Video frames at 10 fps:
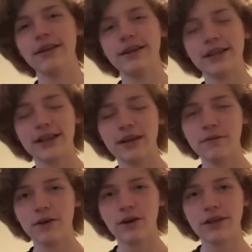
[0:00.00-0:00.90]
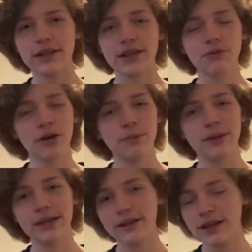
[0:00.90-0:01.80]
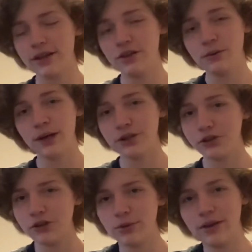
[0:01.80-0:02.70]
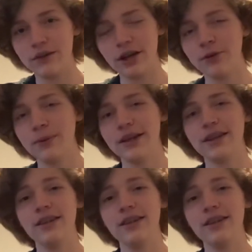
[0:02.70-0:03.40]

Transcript: instead of our sixth round pick in like the 200s we have another pick in